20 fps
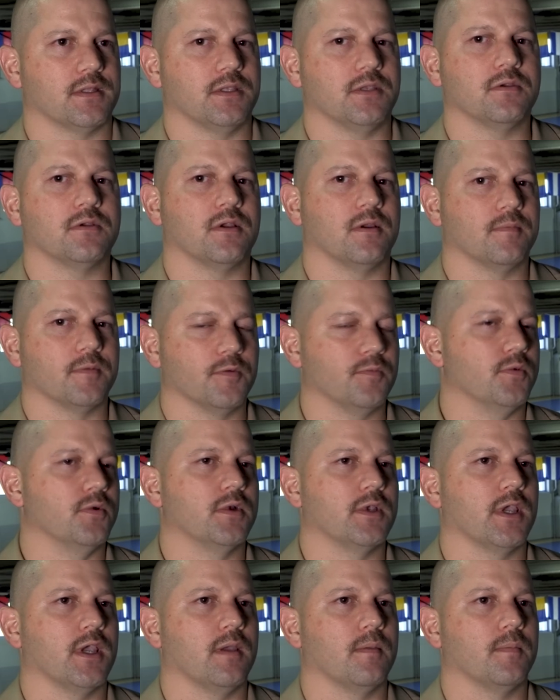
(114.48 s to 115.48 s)
and you come to
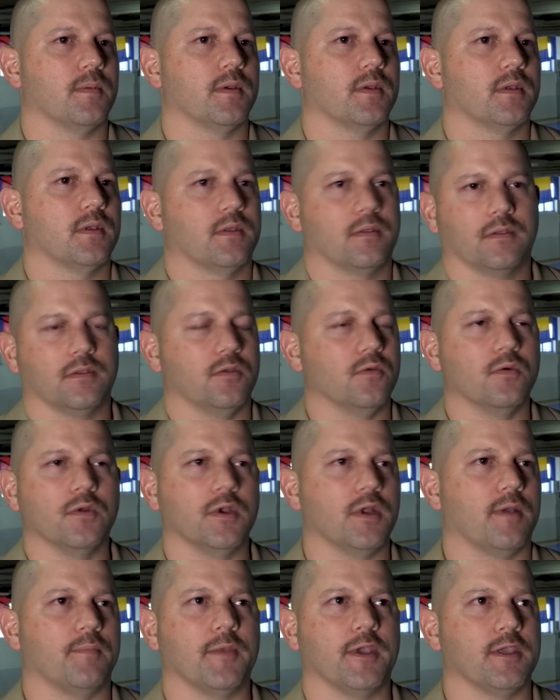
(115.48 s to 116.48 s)
boot camp, you will
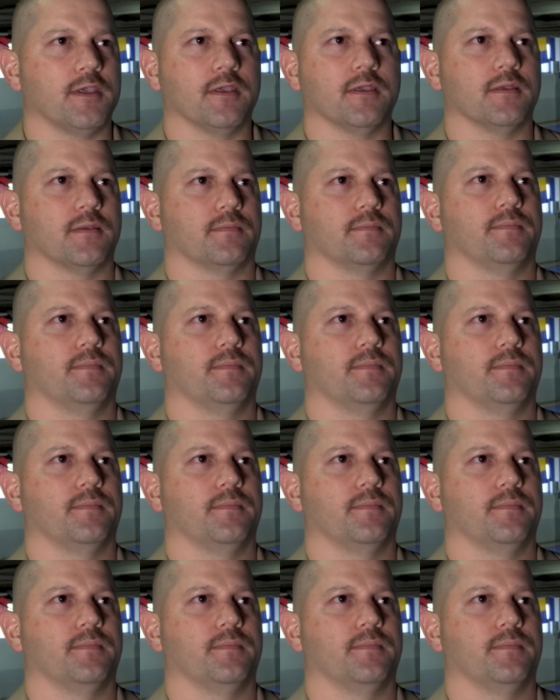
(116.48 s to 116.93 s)
not make it.